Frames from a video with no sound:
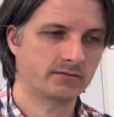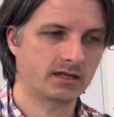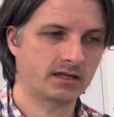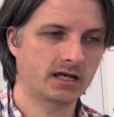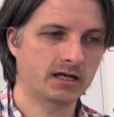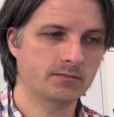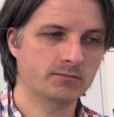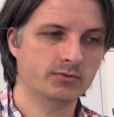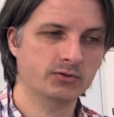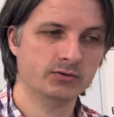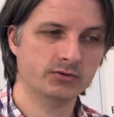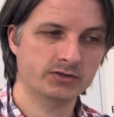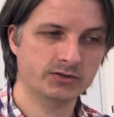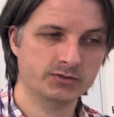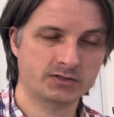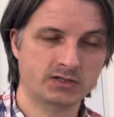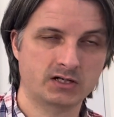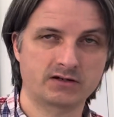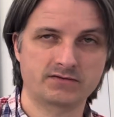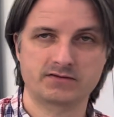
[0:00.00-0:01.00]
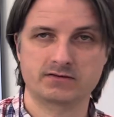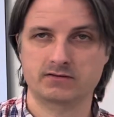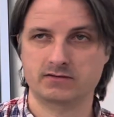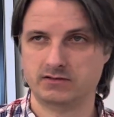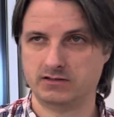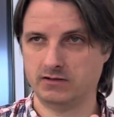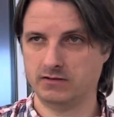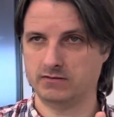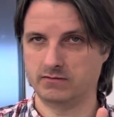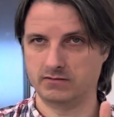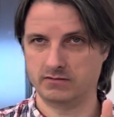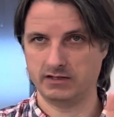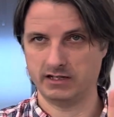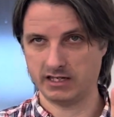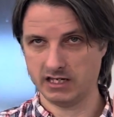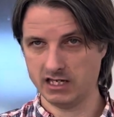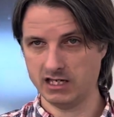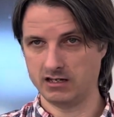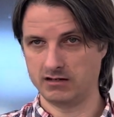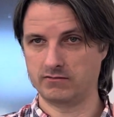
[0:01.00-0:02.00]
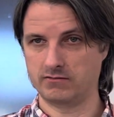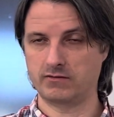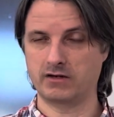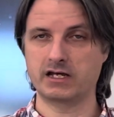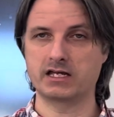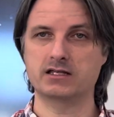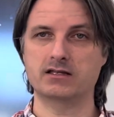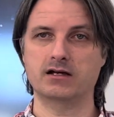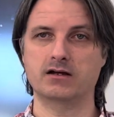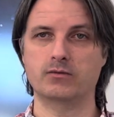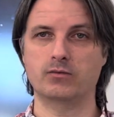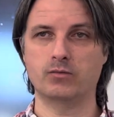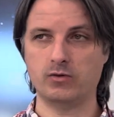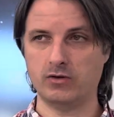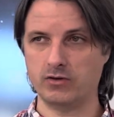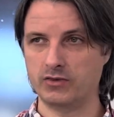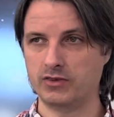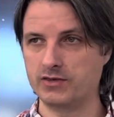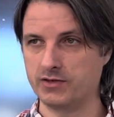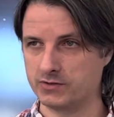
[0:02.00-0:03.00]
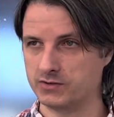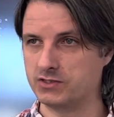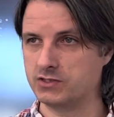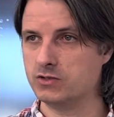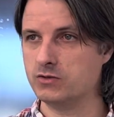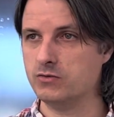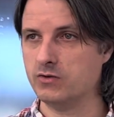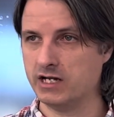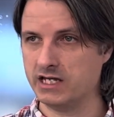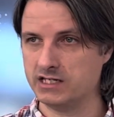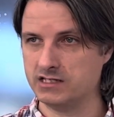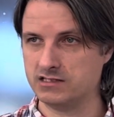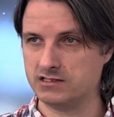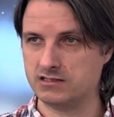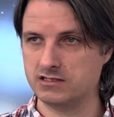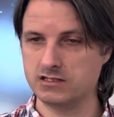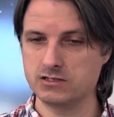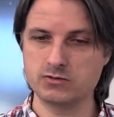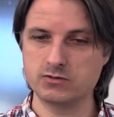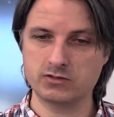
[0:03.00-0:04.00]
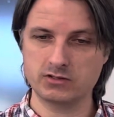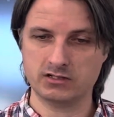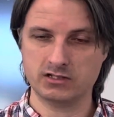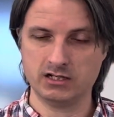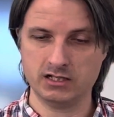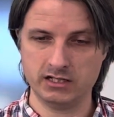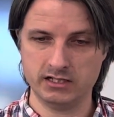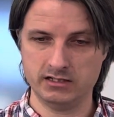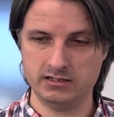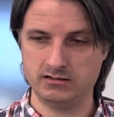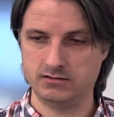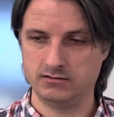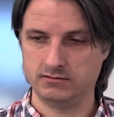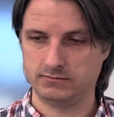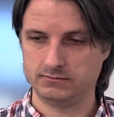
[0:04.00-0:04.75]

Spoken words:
and pull those off. So again, right? There's 2 ways that you could cut